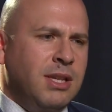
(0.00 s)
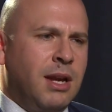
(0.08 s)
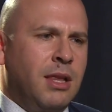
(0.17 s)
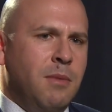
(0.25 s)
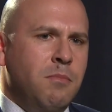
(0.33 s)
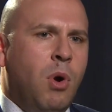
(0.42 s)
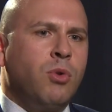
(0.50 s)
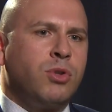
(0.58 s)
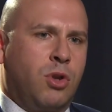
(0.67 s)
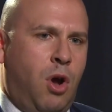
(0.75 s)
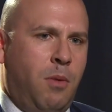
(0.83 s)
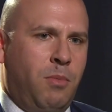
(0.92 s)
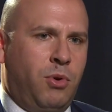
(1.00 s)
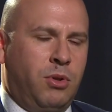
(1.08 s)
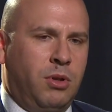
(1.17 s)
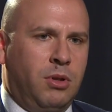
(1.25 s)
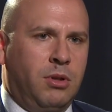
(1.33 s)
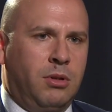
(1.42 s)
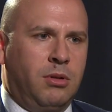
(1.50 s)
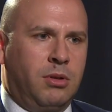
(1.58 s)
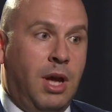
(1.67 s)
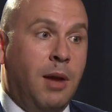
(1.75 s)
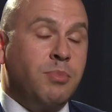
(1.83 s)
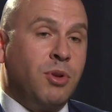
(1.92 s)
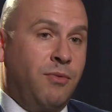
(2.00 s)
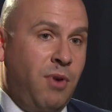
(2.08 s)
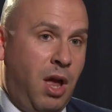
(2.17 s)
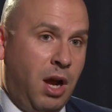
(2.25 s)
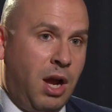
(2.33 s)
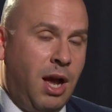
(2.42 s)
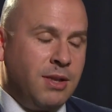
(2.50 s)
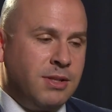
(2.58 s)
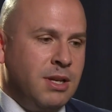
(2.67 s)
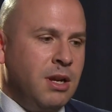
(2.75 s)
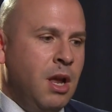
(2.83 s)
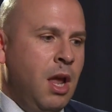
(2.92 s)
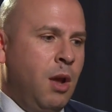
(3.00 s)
are the most common types of lung cancer.